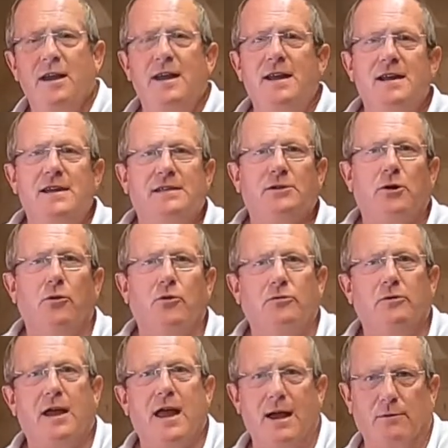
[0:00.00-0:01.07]
is
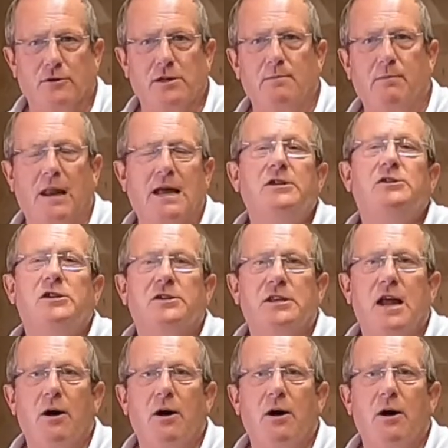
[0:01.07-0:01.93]
on counting places.